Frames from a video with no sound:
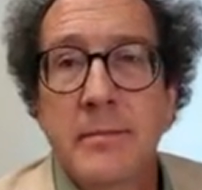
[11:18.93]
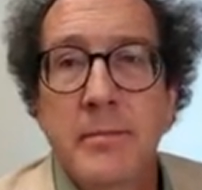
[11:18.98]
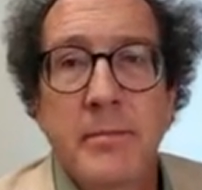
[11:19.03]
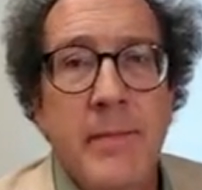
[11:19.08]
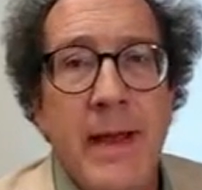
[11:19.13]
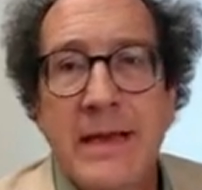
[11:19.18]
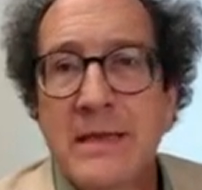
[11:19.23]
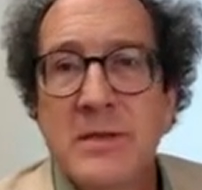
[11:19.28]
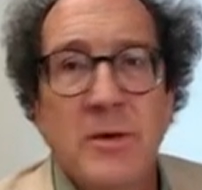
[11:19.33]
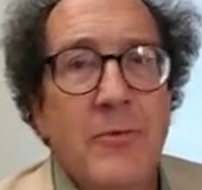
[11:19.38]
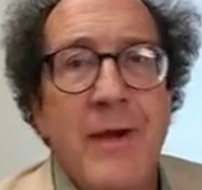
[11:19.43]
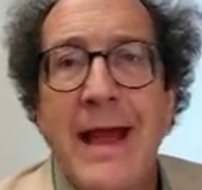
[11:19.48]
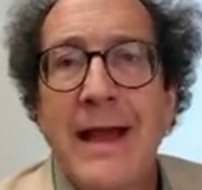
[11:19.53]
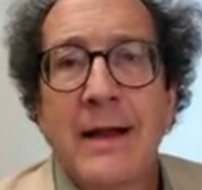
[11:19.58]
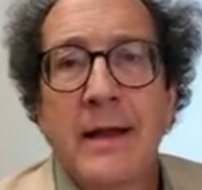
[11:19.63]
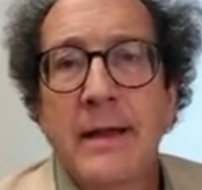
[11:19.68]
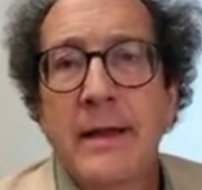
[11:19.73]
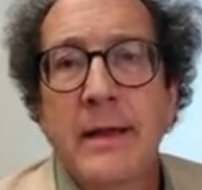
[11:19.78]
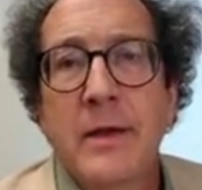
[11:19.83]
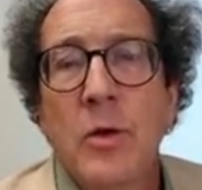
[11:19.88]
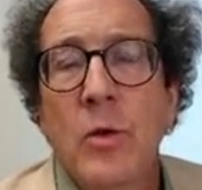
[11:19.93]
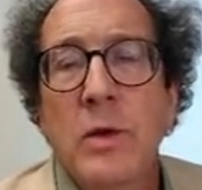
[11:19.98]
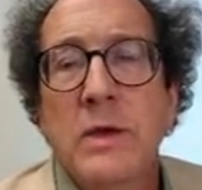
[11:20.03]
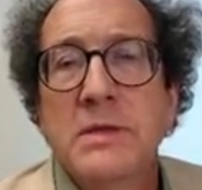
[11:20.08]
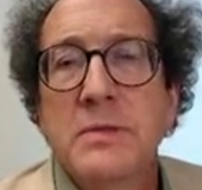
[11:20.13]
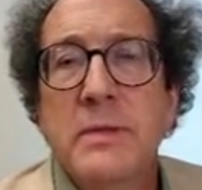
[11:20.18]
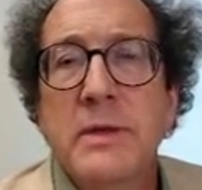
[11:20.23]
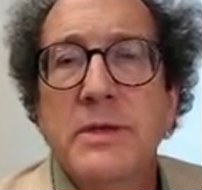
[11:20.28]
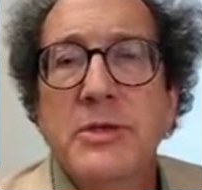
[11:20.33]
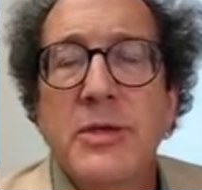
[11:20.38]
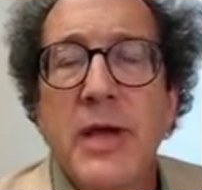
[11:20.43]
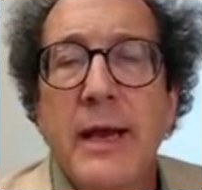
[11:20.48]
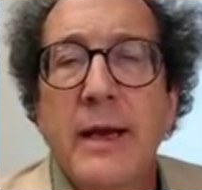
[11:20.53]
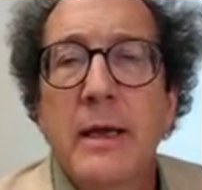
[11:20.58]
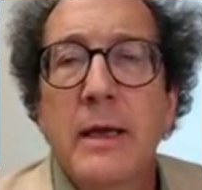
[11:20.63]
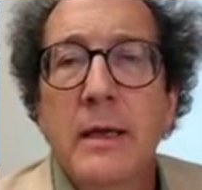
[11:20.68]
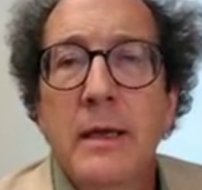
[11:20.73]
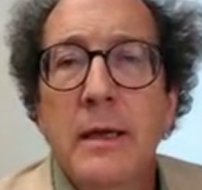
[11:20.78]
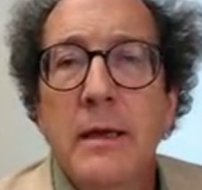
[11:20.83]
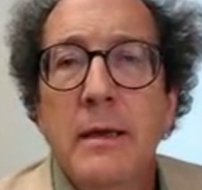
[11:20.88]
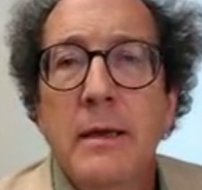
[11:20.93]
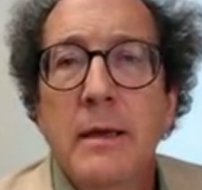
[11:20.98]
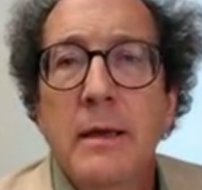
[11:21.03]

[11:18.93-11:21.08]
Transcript: makes a rattling noise when shaken.